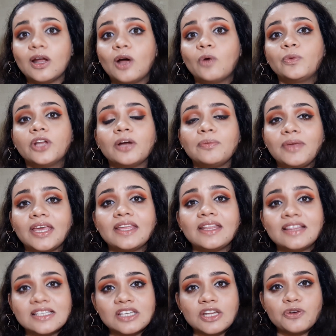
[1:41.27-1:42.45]
And now without
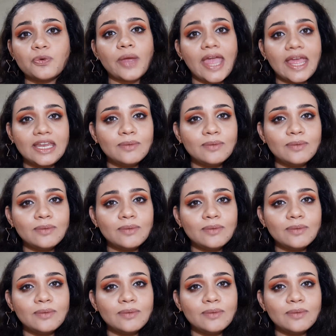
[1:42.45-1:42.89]
making this intro